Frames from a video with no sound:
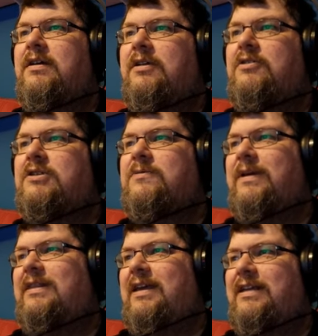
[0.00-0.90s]
You
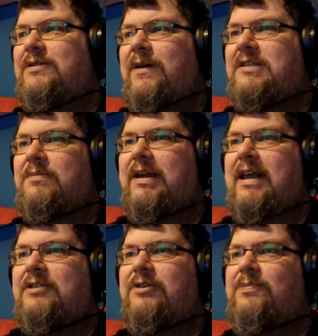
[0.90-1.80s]
sweet thing to answer my
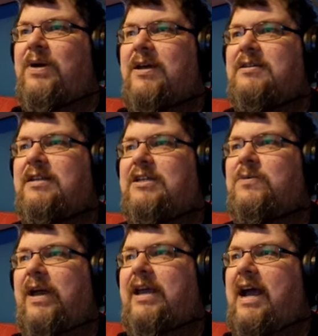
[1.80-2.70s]
letter in person this
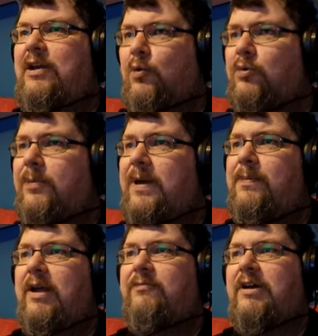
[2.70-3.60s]
way, and all the
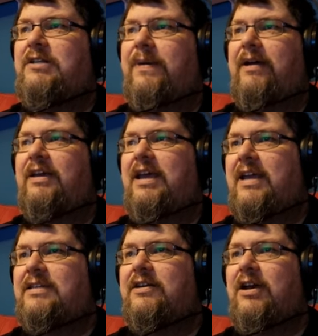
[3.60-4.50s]
people I wrote about are
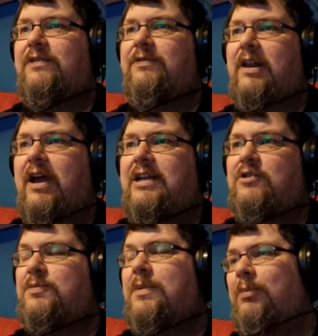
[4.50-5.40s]
here tonight for
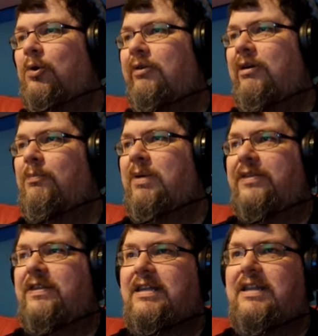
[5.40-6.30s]
Lionel's memorial
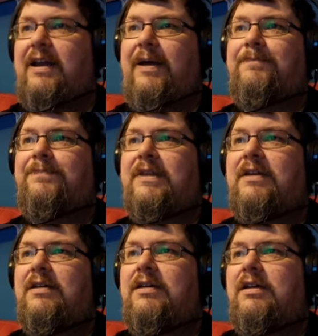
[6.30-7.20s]
birthday dinner.
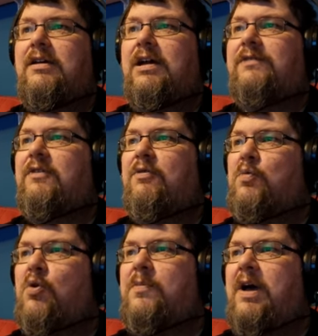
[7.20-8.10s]
After a
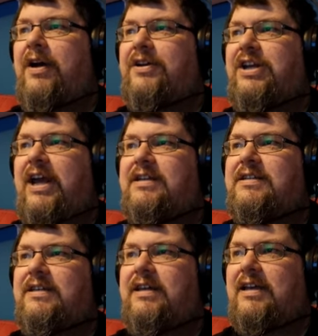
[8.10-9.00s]
warm hug, she
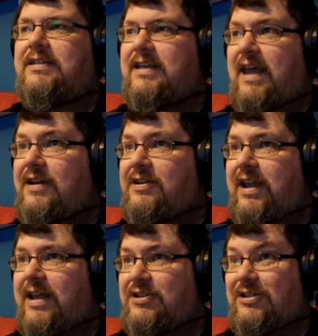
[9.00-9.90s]
asks, asks
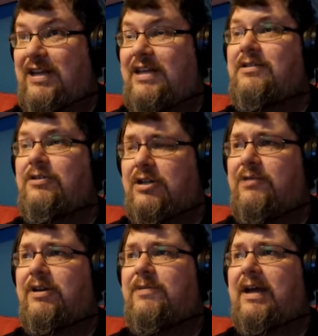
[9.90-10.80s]
anxiously, You
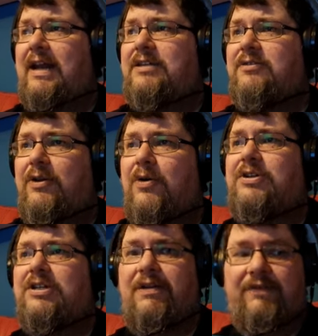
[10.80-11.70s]
did read my letter and not
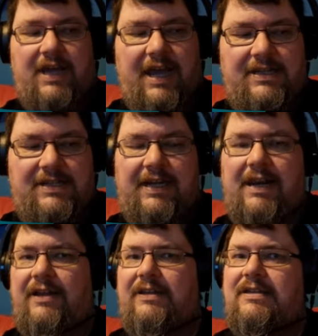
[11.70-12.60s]
just give it a hasty
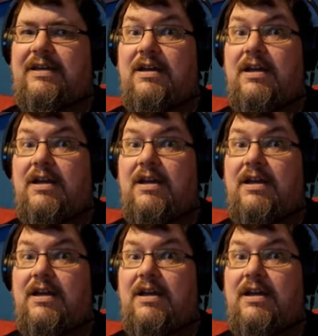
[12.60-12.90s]
glance.